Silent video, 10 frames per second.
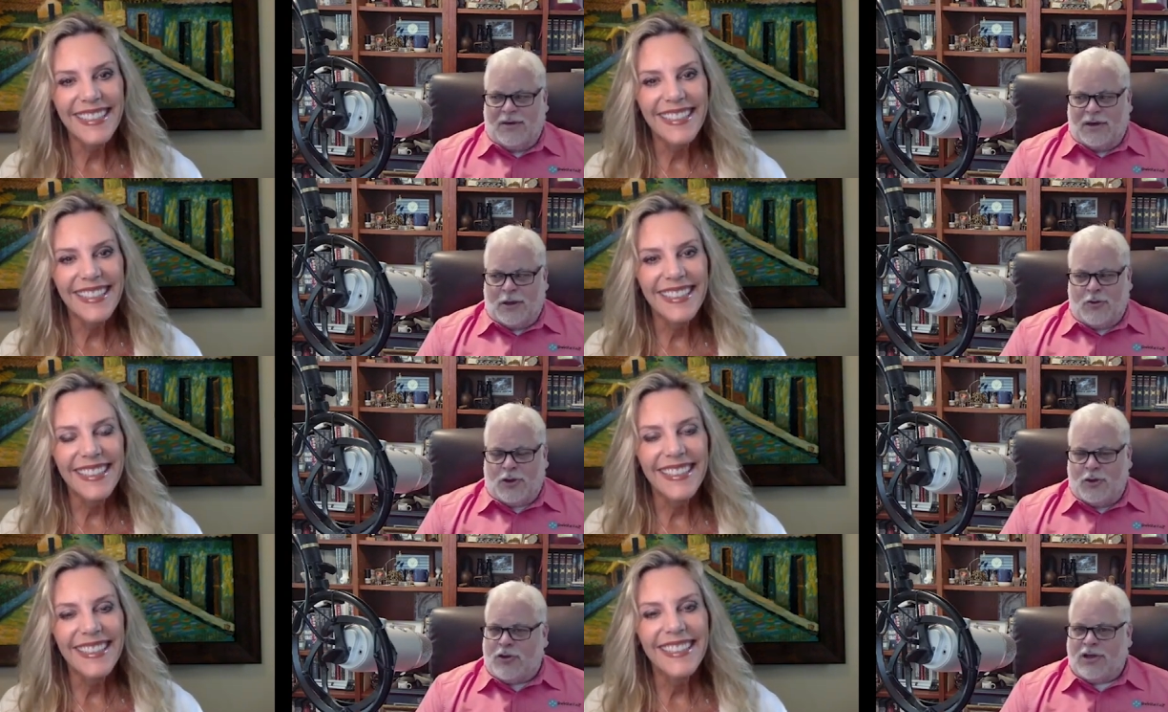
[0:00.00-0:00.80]
Speaker 1: You
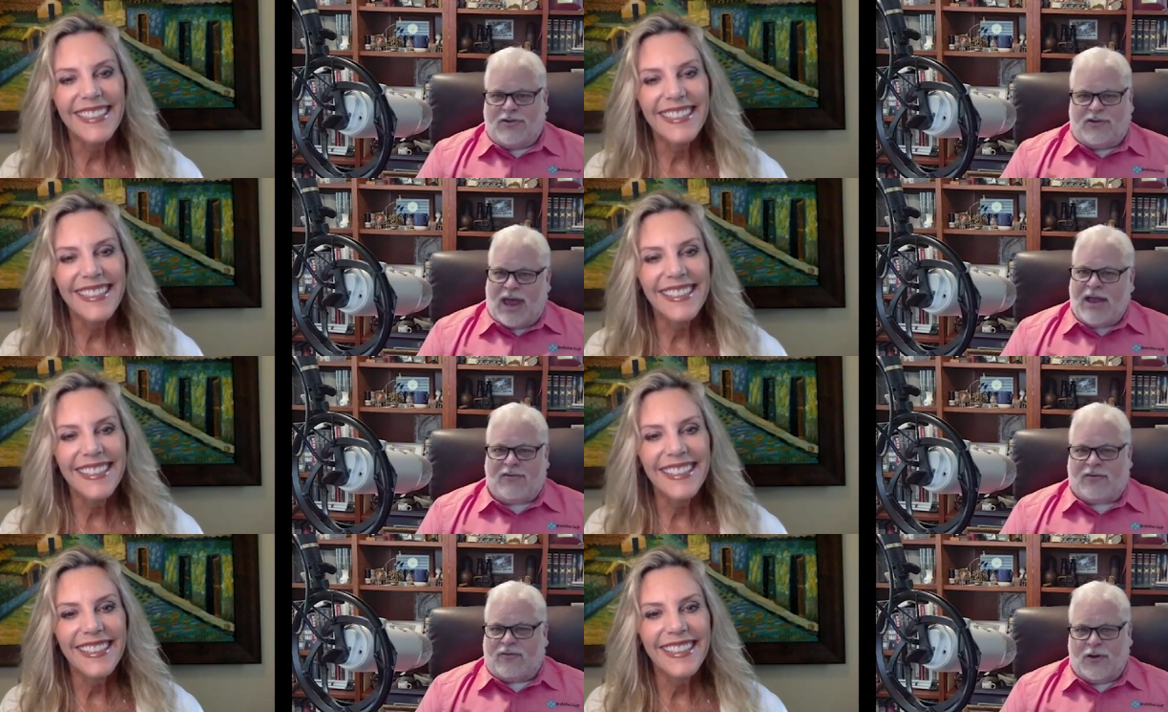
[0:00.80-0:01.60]
you can
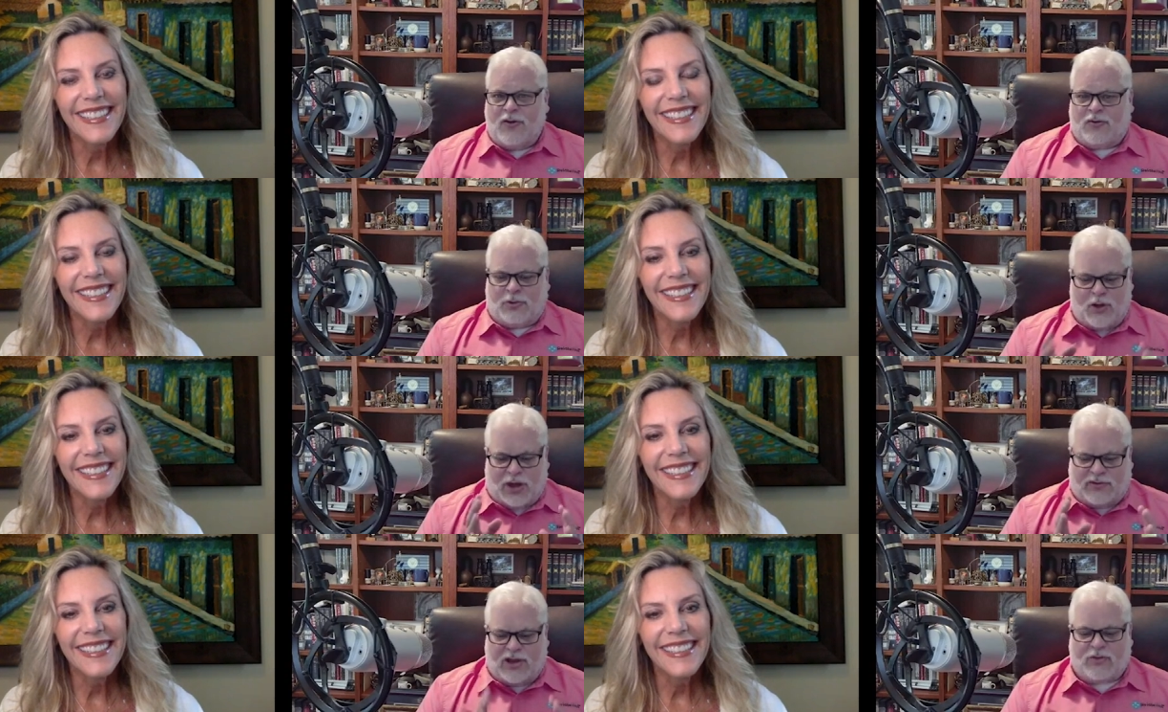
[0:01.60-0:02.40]
change the future, but you got
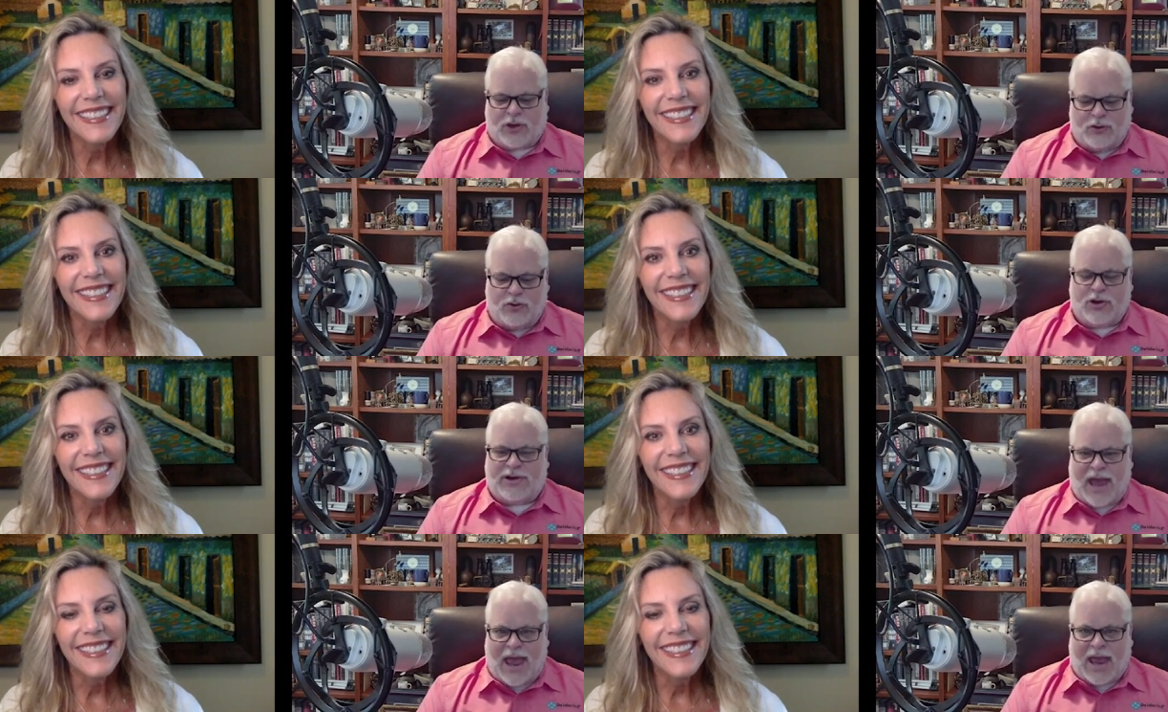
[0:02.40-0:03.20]
to change what you do
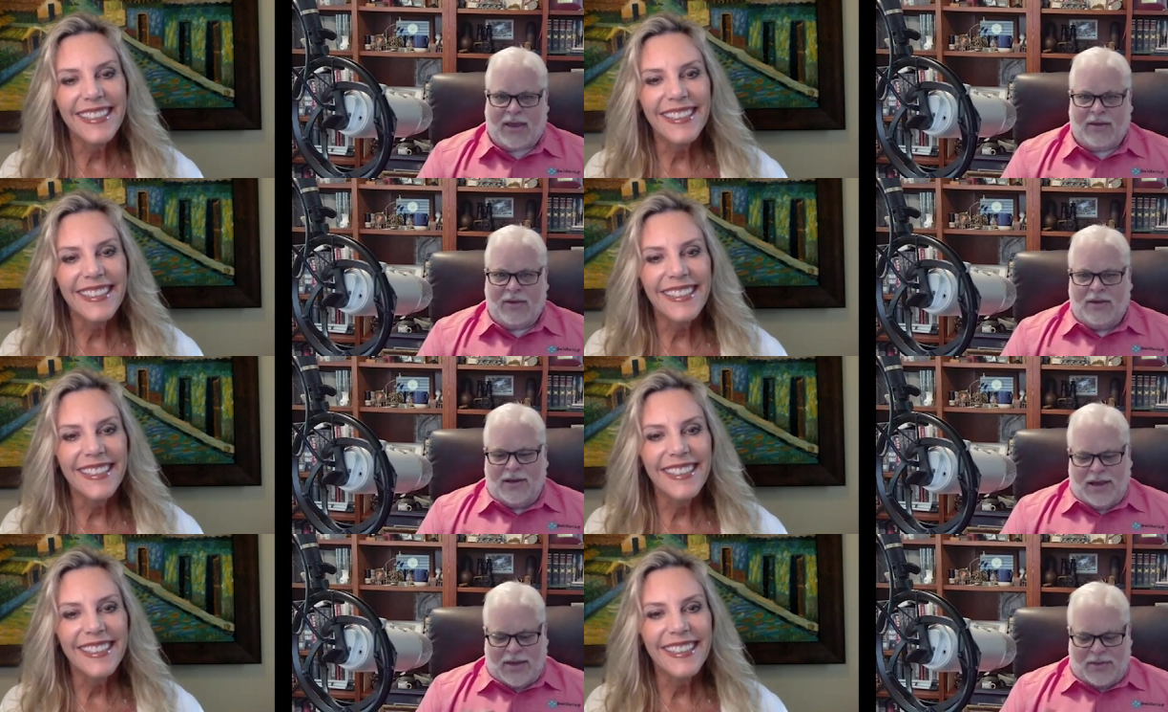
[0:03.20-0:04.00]
today.
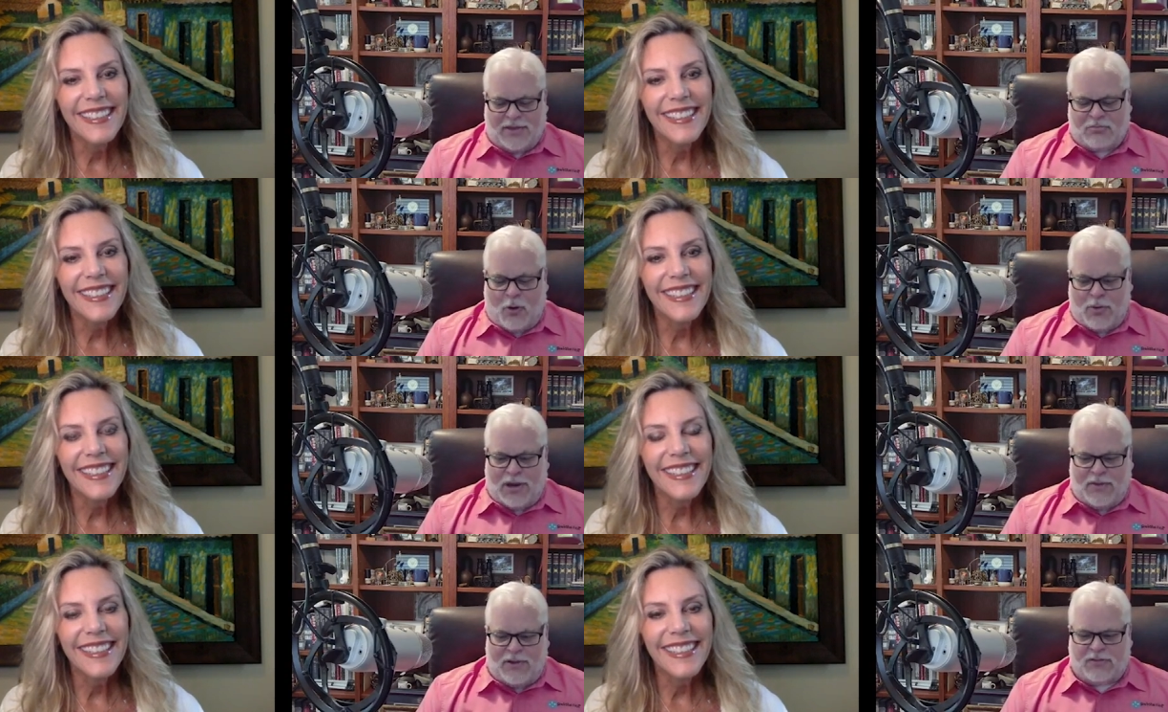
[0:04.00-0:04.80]
And this moment,
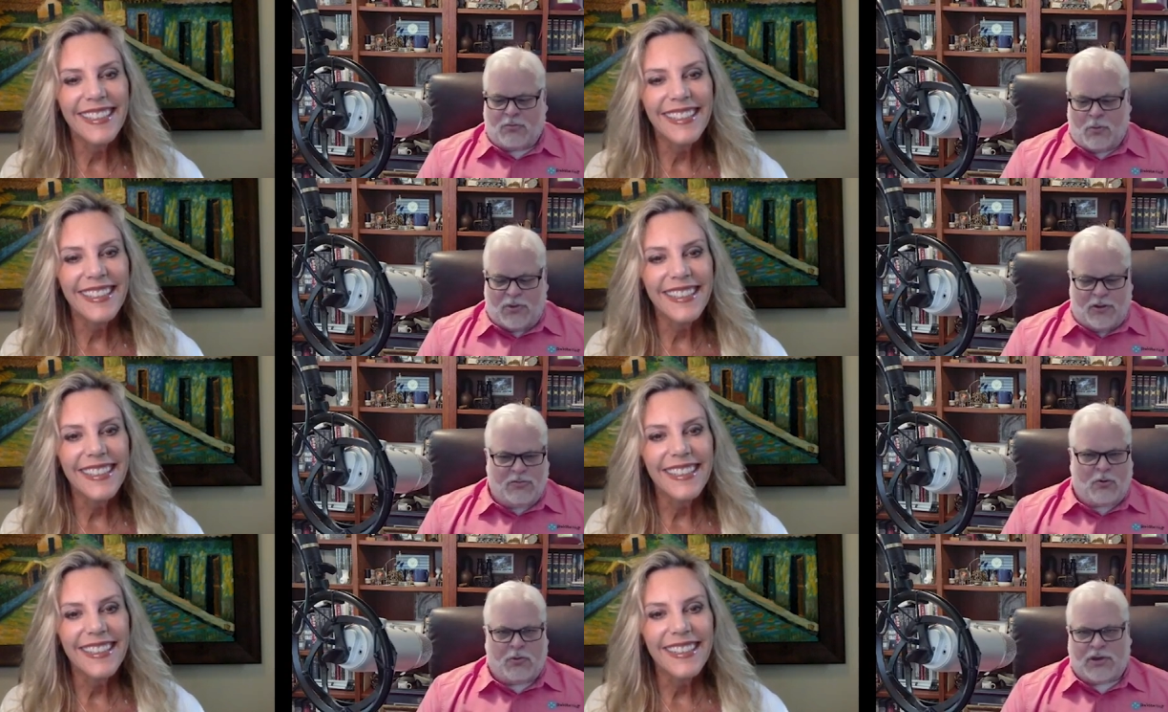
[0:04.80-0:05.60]
and this moment, this
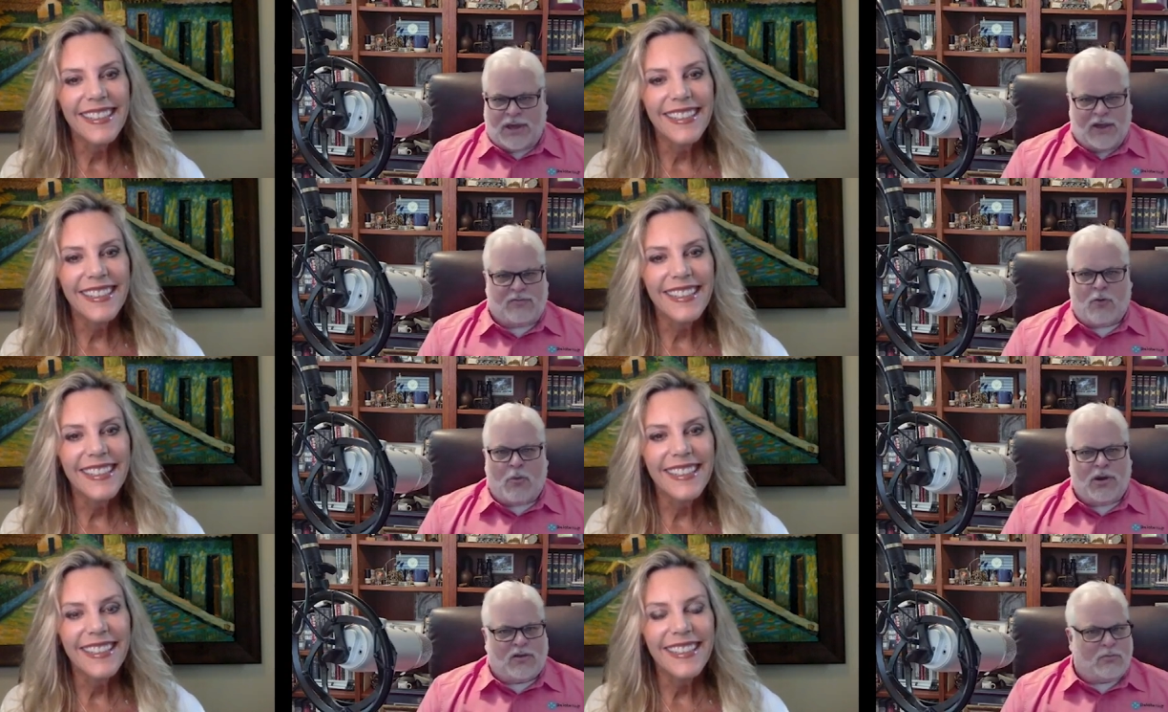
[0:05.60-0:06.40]
moment, and each
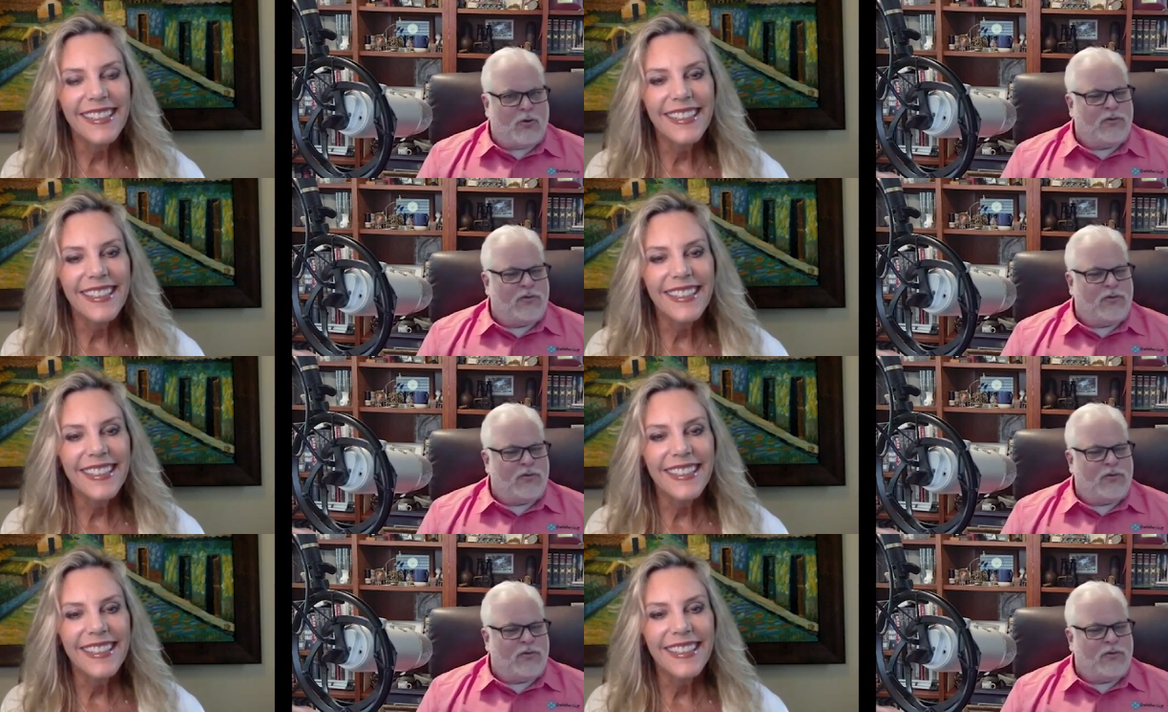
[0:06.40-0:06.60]
moment is a move